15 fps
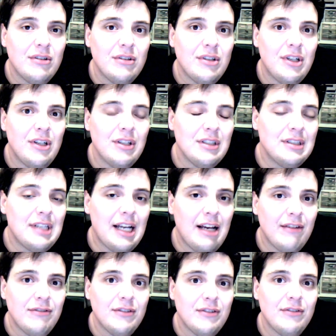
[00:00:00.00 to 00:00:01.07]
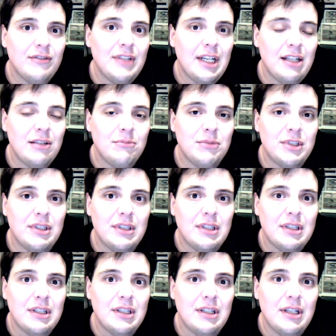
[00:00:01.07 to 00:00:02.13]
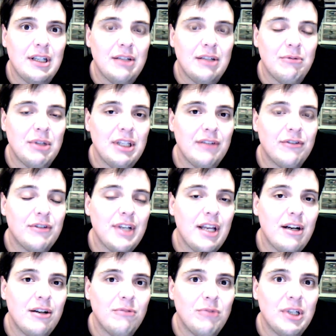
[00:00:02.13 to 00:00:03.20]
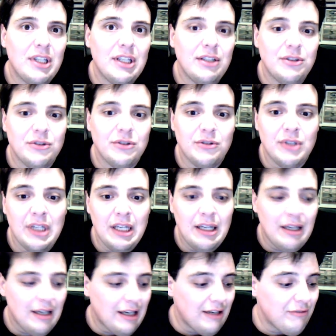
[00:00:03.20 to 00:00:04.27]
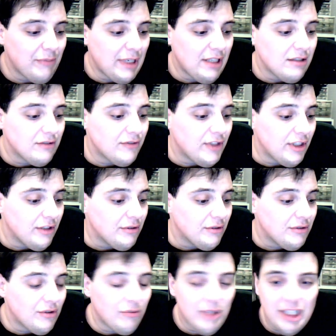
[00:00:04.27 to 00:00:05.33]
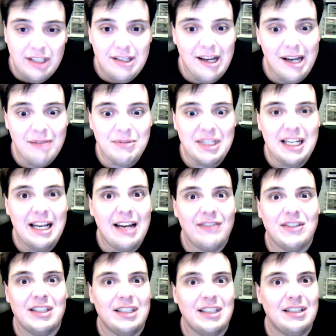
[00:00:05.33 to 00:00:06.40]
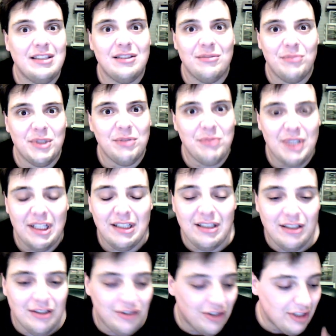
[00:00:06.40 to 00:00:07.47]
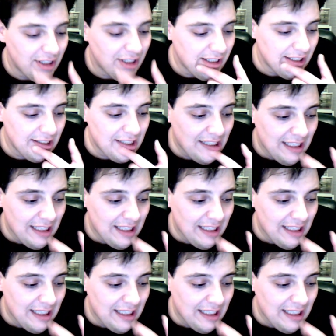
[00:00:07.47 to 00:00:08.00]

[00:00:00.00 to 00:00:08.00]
all the staff of Dailyburn and what they've created and what they do. I've made this video so many times I have to hit the submit button and turn it in